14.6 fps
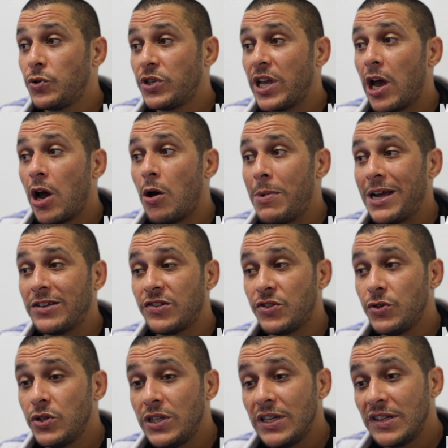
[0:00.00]
tell my
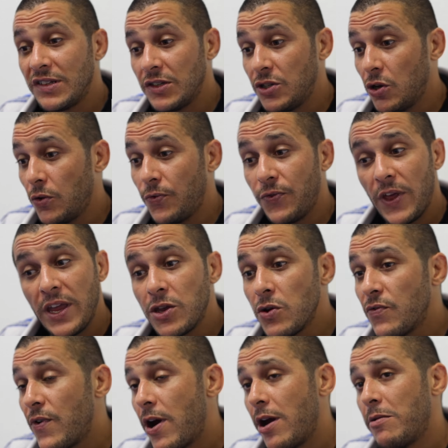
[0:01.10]
students, you know, thank you
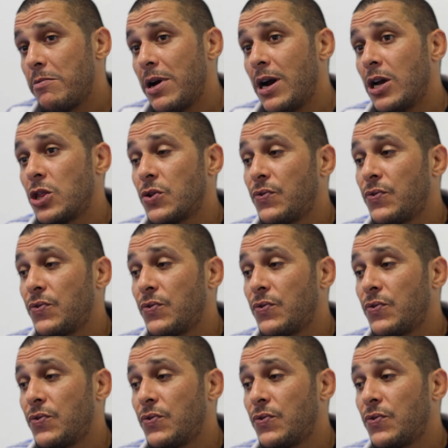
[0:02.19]
very much